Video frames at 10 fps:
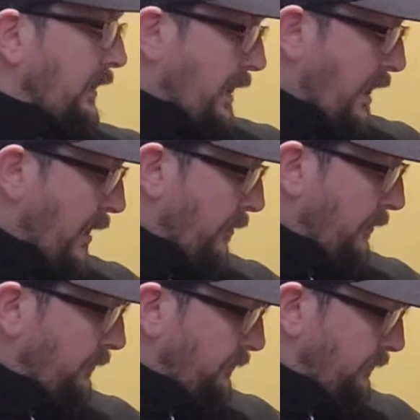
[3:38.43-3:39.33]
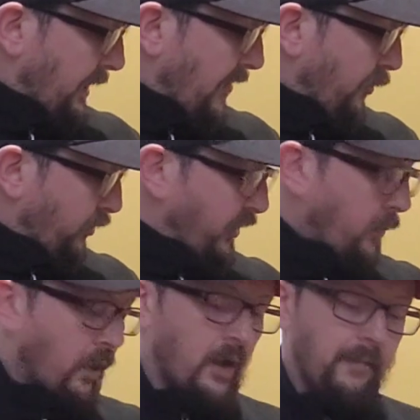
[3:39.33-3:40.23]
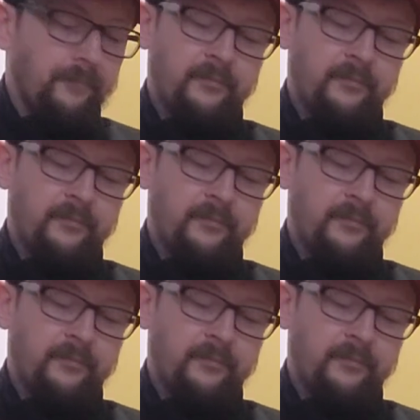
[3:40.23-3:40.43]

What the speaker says: I've also got